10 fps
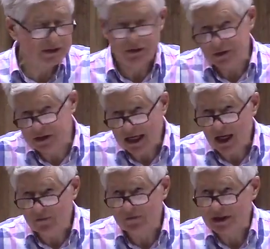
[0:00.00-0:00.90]
to
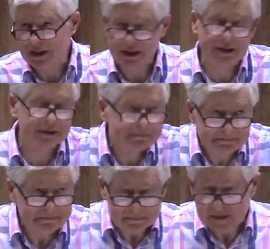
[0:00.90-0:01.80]
yourself and just
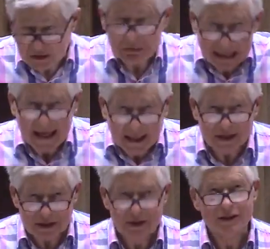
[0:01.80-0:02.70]
just
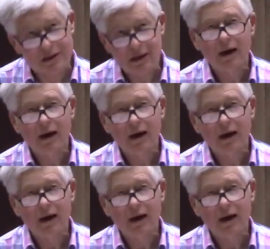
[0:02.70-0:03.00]
relax and just